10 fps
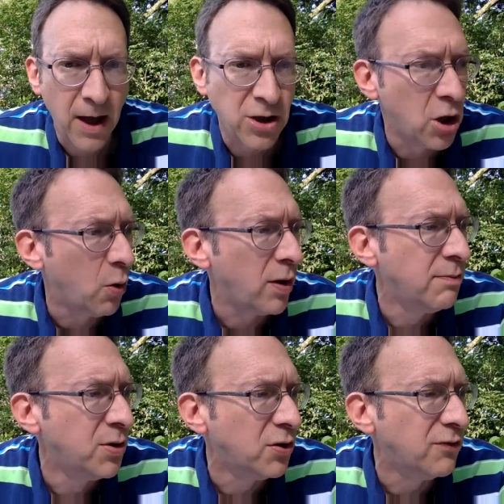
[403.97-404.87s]
No one
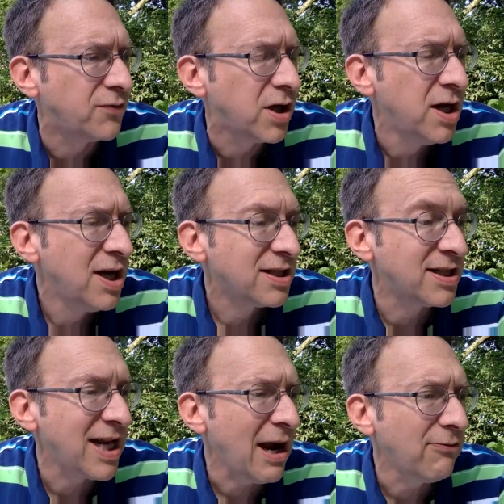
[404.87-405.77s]
moved.
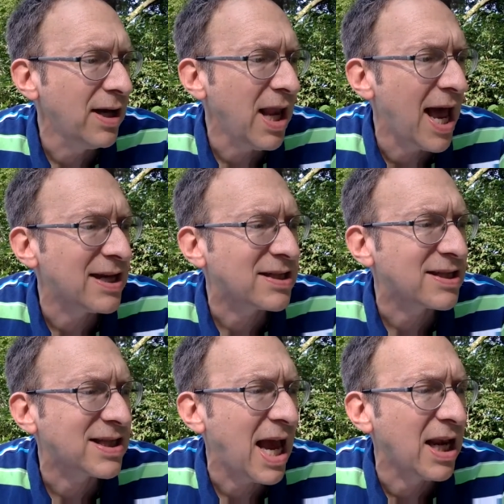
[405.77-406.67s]
Tendai realized a
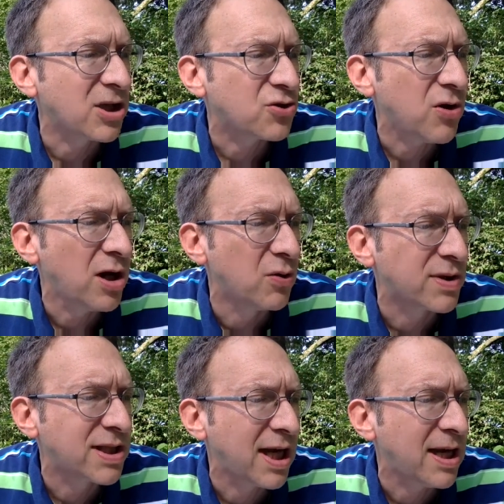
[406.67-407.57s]
silent struggle
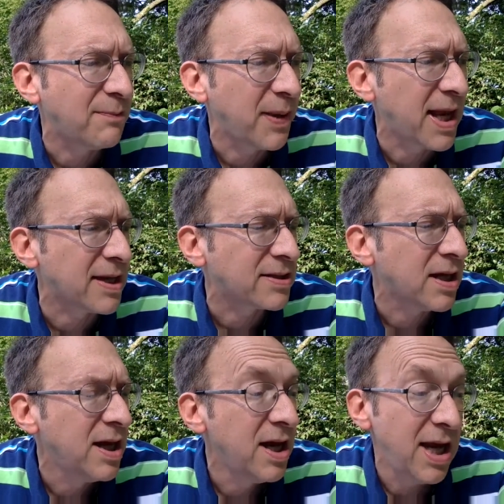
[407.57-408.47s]
was taking place.
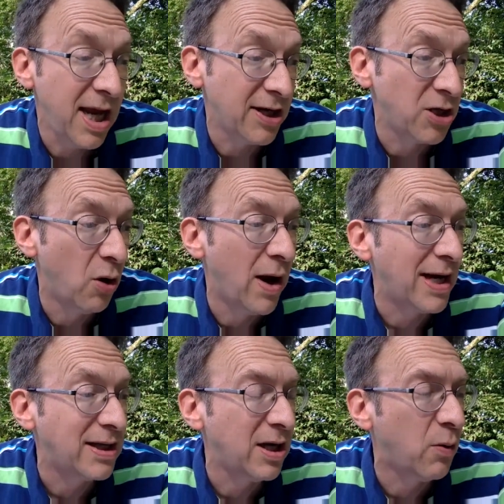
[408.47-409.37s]
He had no
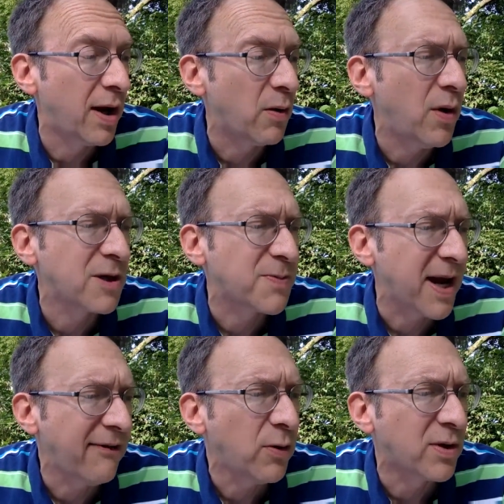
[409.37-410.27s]
idea what it was, but
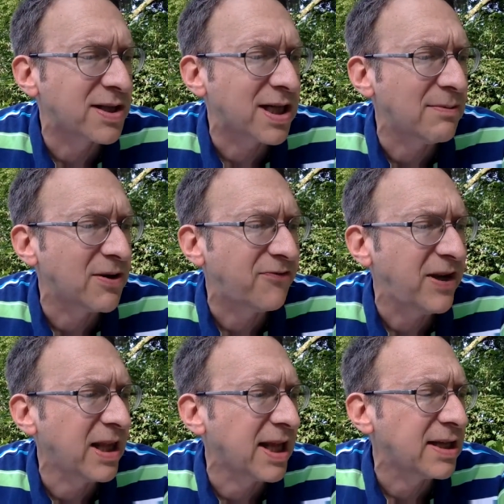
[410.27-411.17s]
everyone seemed to
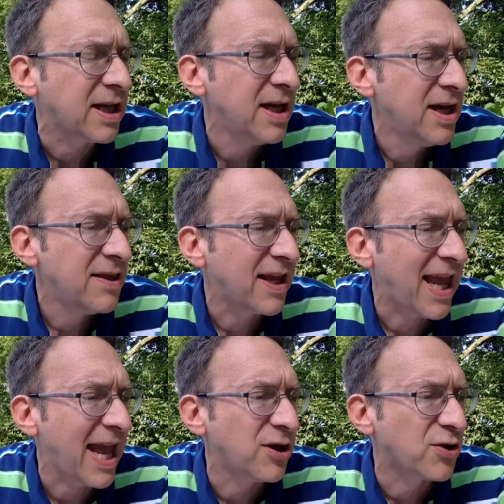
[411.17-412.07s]
feel it. The
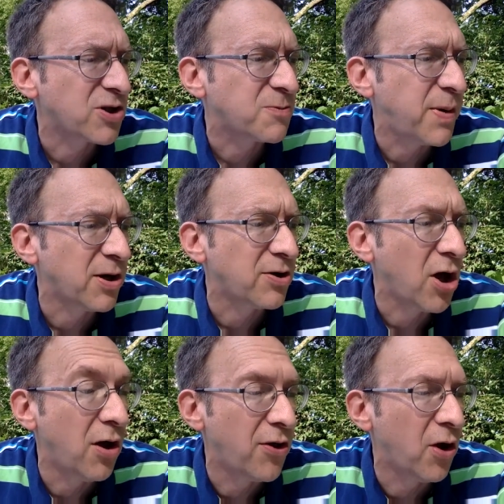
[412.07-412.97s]
candles sputtered,
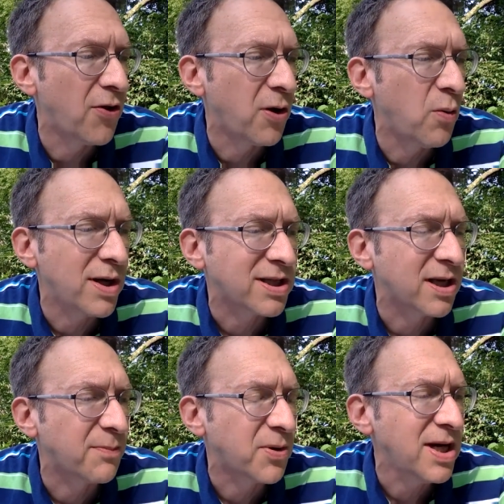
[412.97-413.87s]
although there
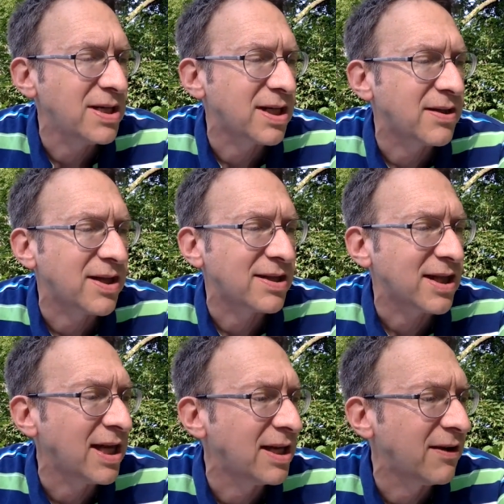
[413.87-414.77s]
wasn't a breeze at this
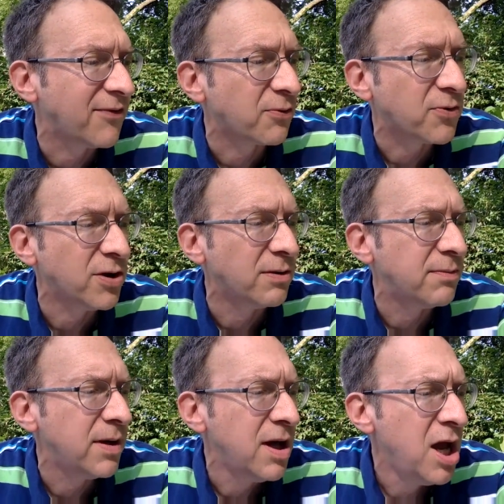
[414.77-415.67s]
end of the room.
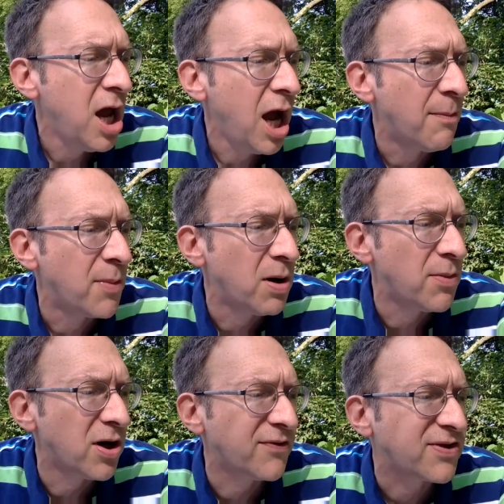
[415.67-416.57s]
A
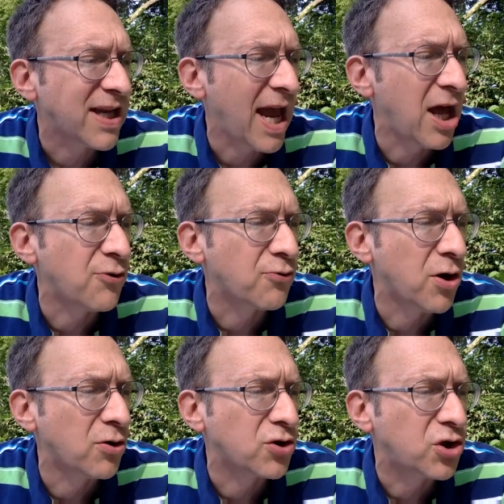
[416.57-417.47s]
murmur of sound
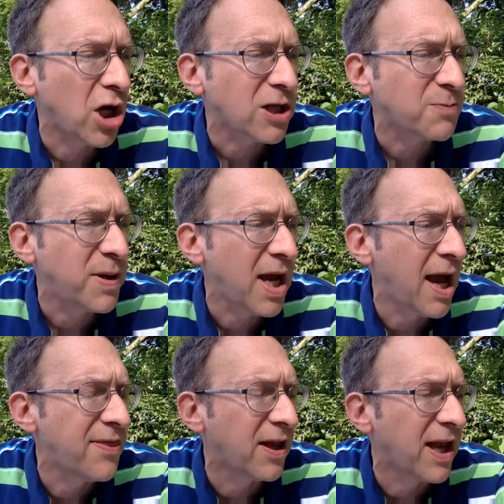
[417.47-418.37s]
rose just
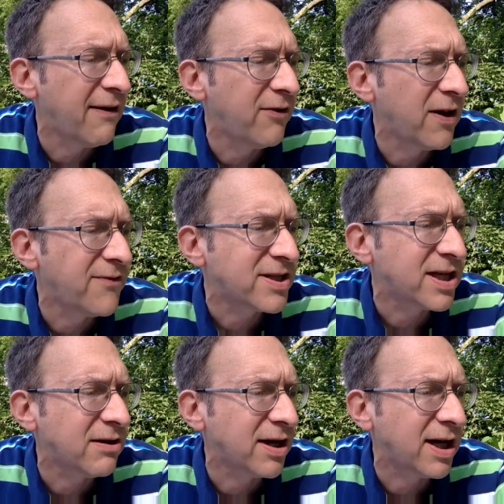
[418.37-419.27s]
beyond the level of his
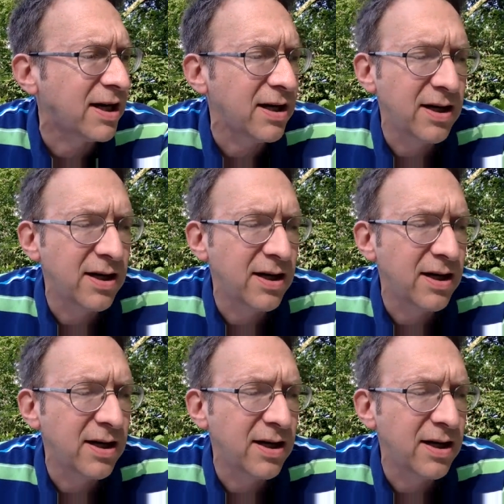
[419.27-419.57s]
hearing.